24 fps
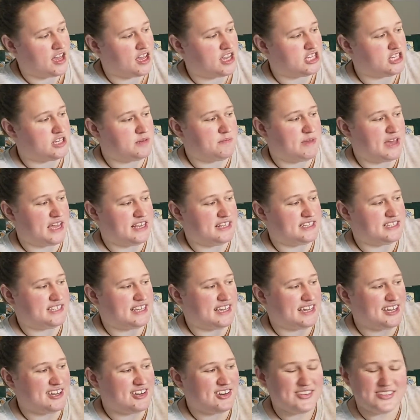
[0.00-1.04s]
She made
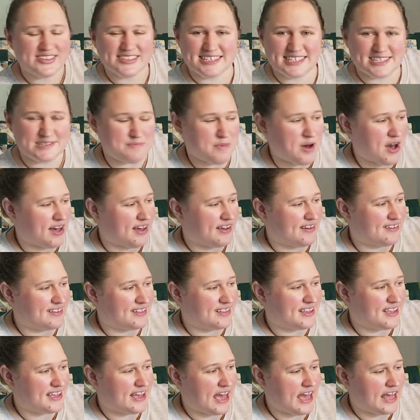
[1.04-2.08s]
dingoes
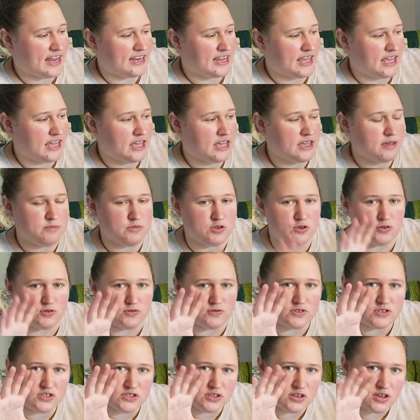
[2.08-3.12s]
smile and
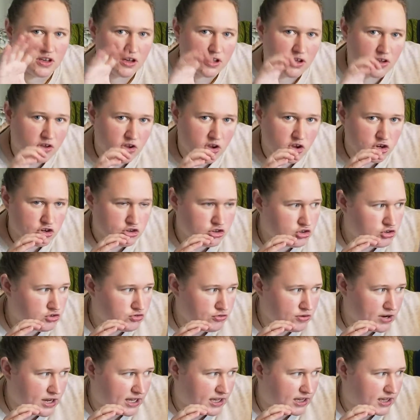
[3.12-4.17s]
emus
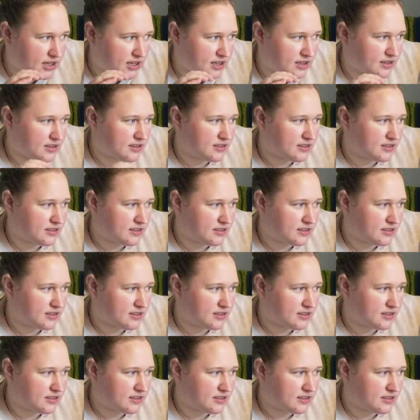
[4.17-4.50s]
shrink.